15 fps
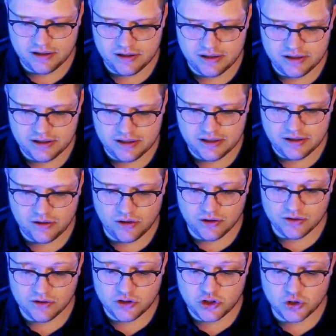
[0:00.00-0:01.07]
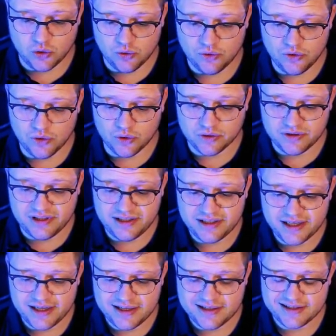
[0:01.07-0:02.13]
on show node
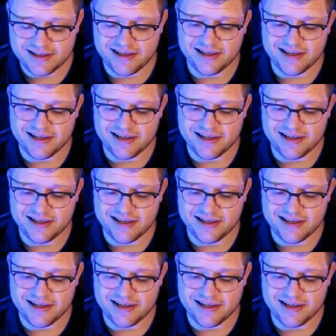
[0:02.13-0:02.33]
details,